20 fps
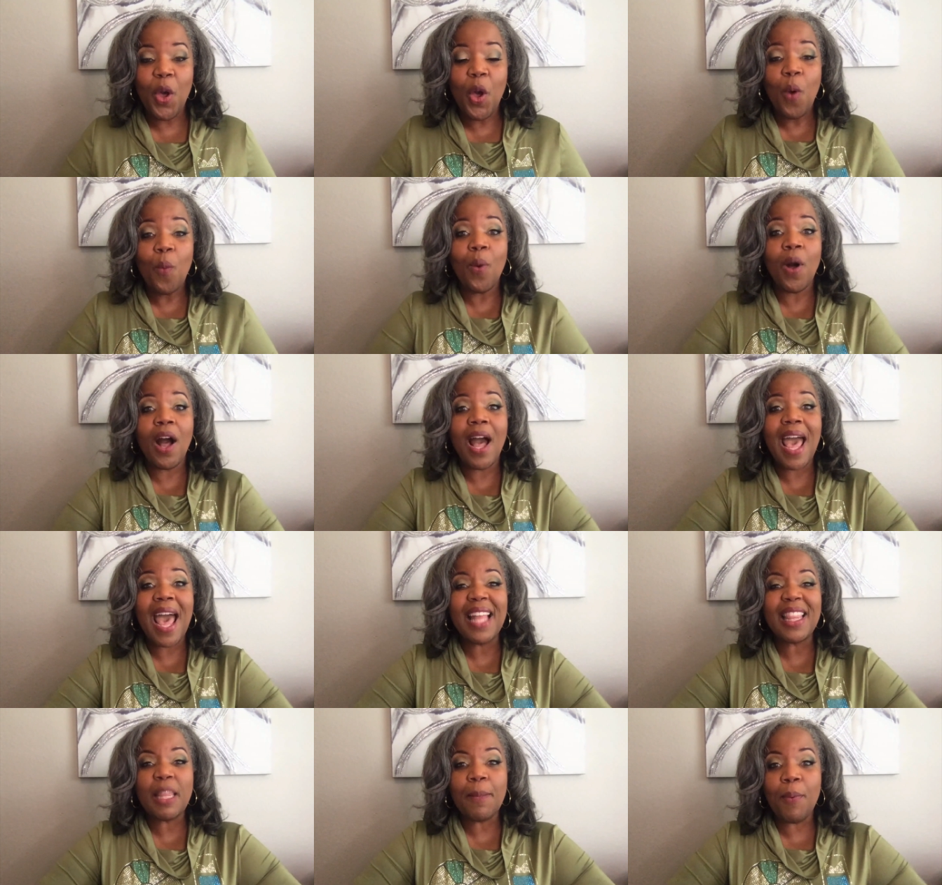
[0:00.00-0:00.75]
Well,
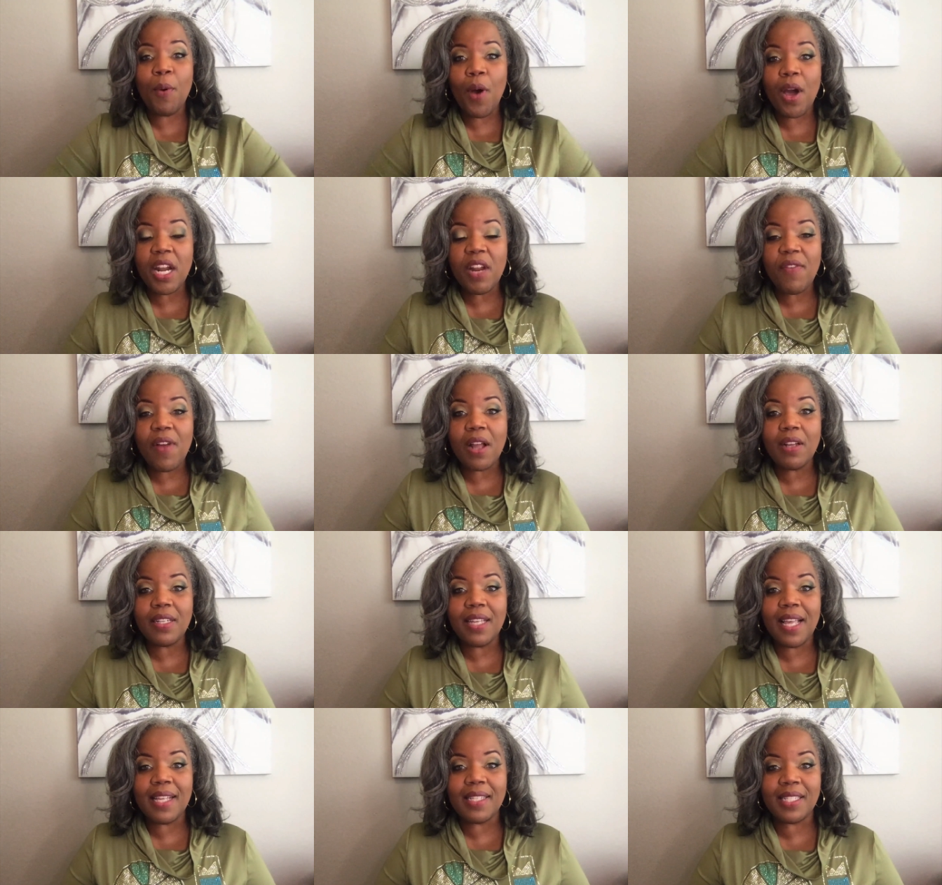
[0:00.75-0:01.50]
at the point of our
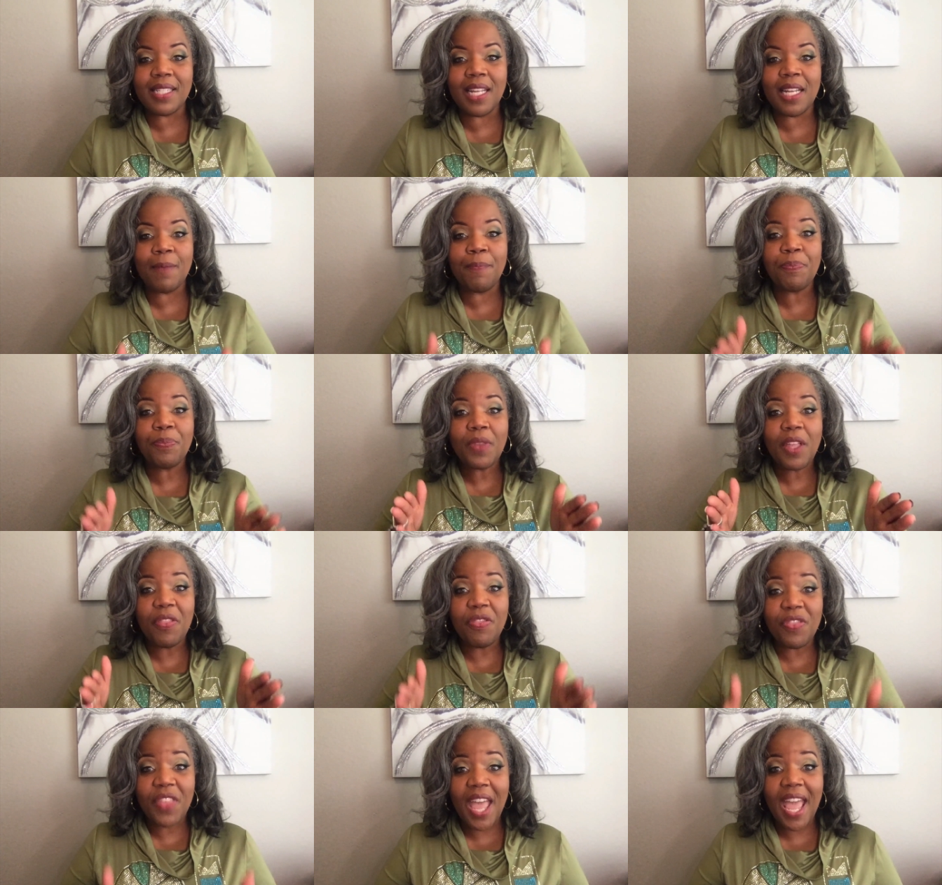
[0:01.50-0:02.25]
lesson,
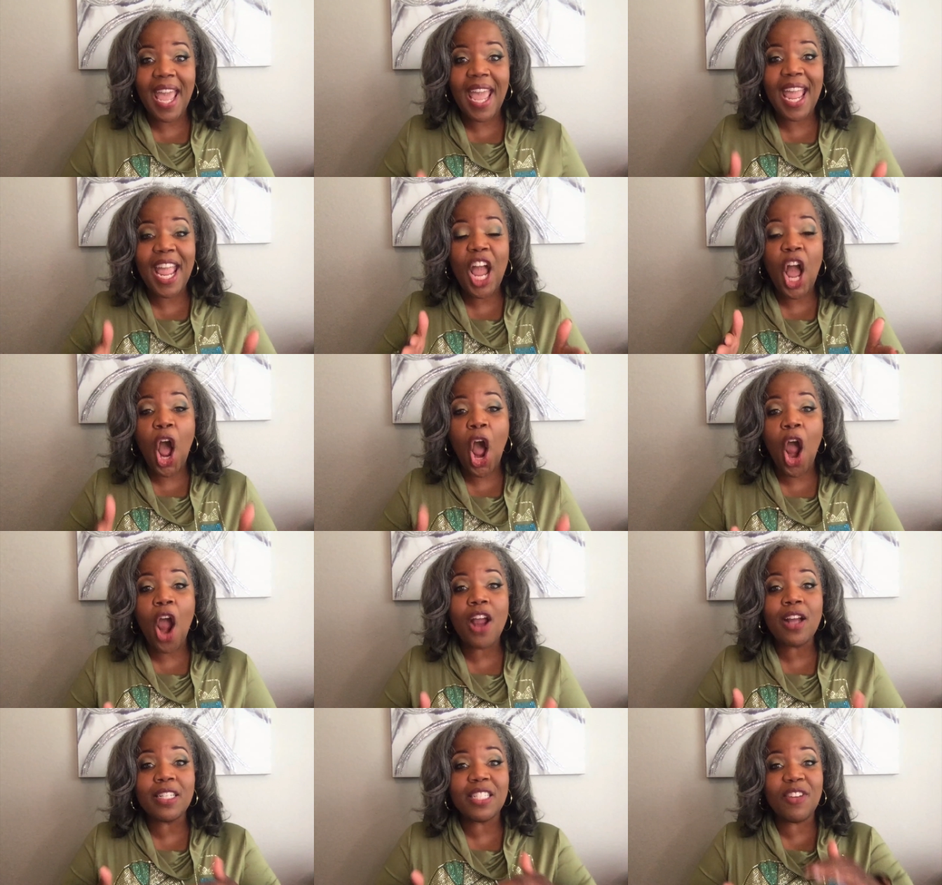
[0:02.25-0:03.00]
they
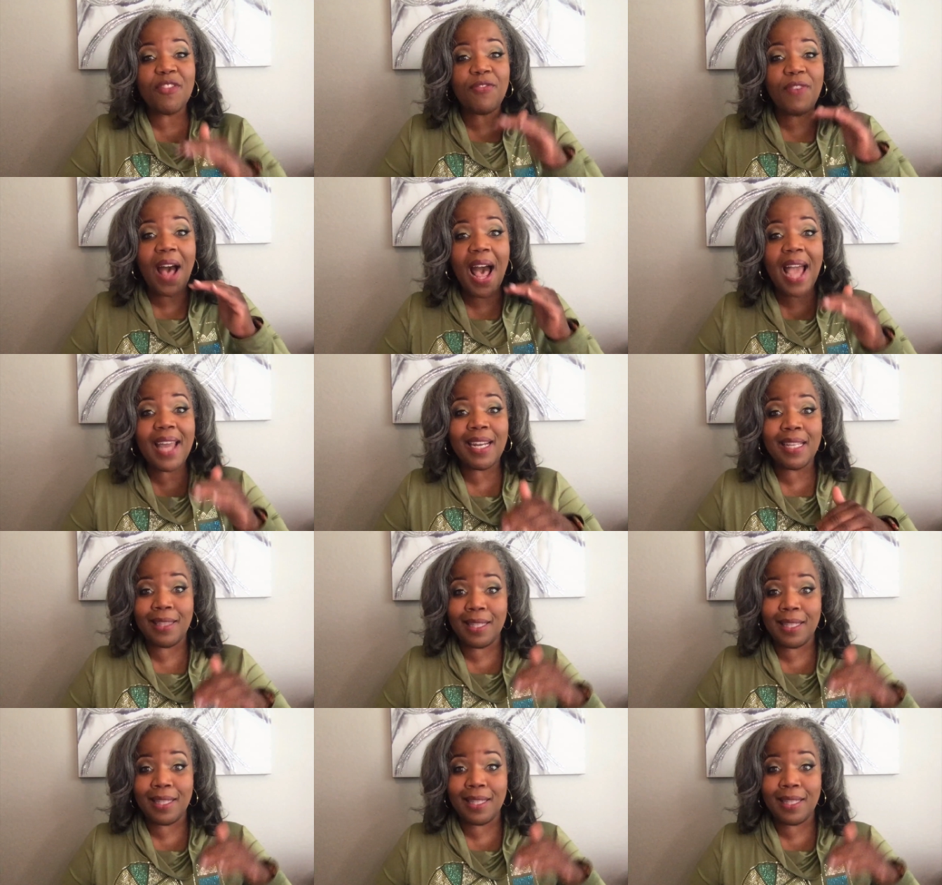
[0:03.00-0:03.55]
are divided.